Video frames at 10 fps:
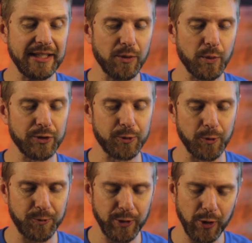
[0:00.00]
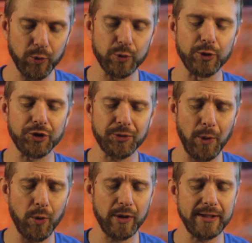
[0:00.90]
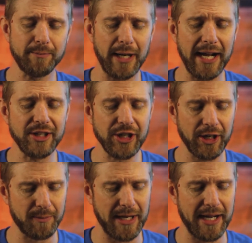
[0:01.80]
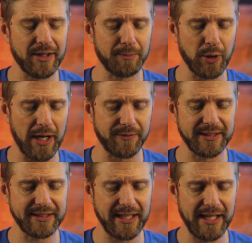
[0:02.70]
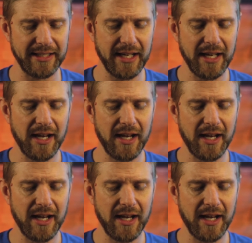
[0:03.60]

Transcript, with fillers: it was fulfilled which was spoken by Jeremiah the prophet, saying,